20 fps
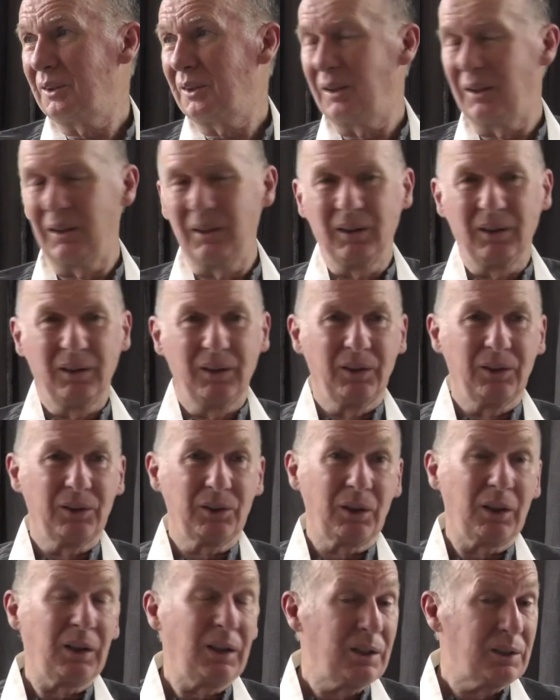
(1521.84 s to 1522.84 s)
then
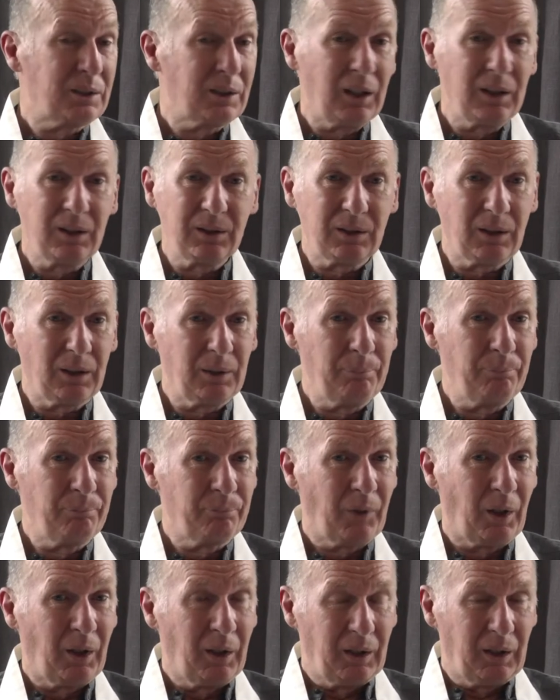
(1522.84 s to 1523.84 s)
he said, um,
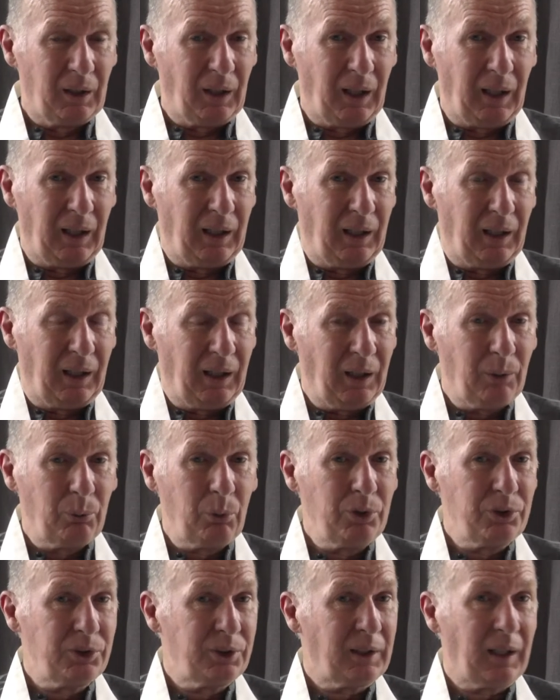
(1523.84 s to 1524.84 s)
I
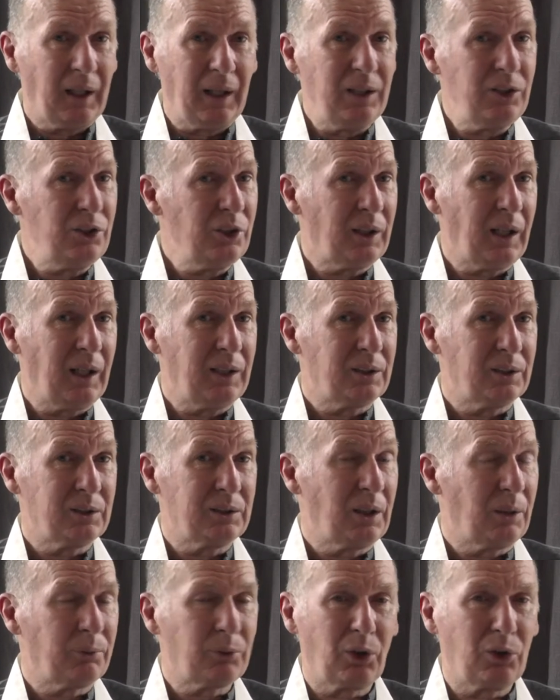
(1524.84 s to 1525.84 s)
want to get
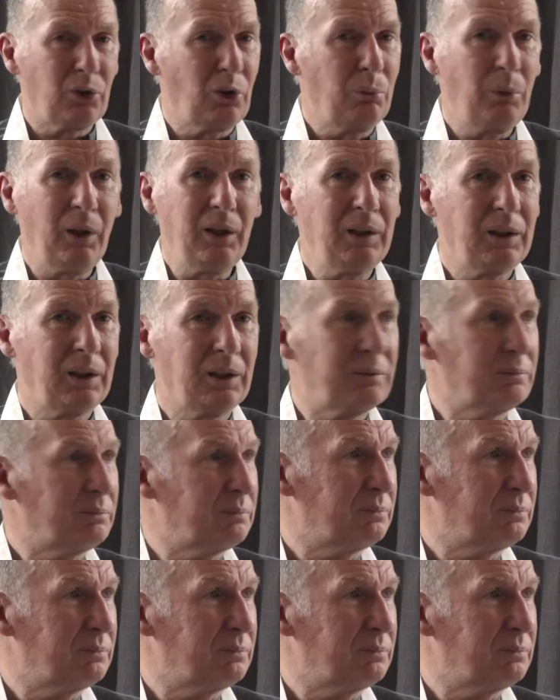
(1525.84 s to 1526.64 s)
educated and I've got no money.